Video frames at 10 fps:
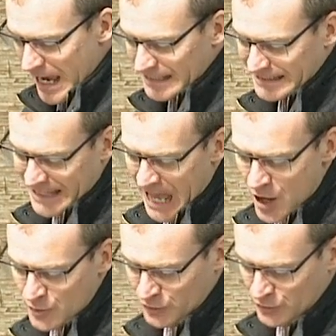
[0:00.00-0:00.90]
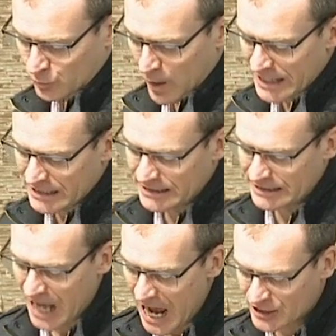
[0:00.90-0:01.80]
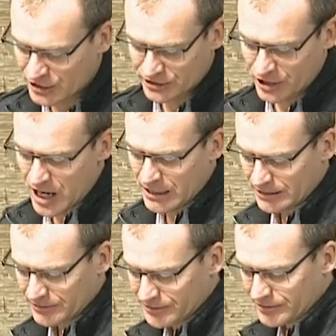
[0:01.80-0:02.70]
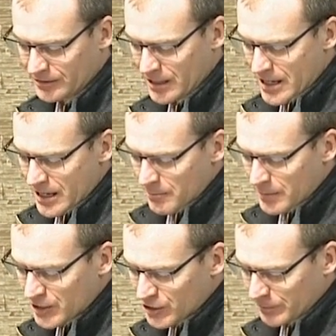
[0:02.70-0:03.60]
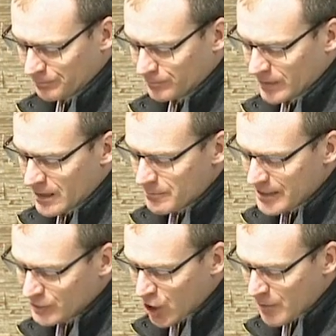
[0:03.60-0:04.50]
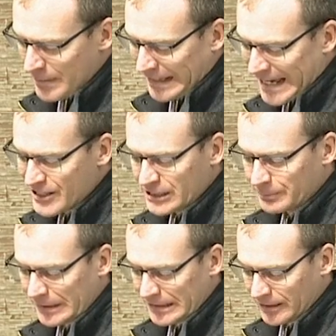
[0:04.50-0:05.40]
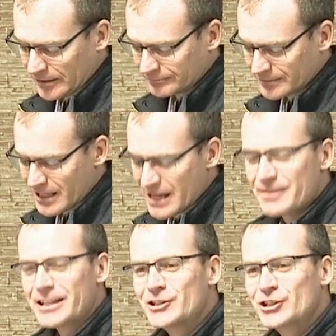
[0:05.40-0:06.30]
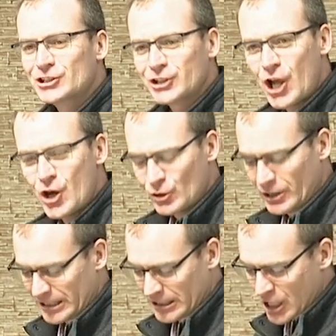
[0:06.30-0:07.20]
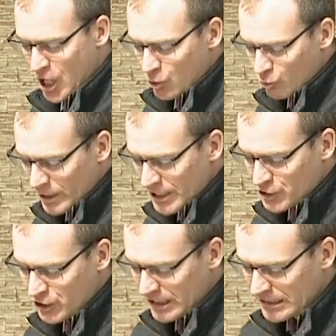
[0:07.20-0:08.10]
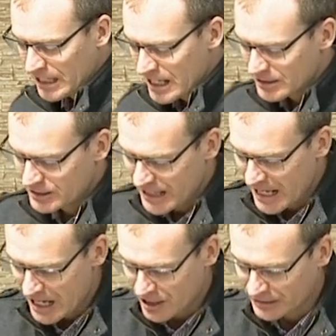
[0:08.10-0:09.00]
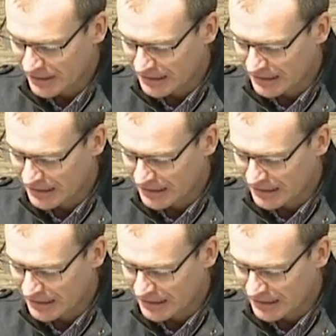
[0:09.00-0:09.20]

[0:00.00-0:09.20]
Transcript: As thousands waited in hushed silence, Bishop Mazelon began to speak. Then slowly, reaching down,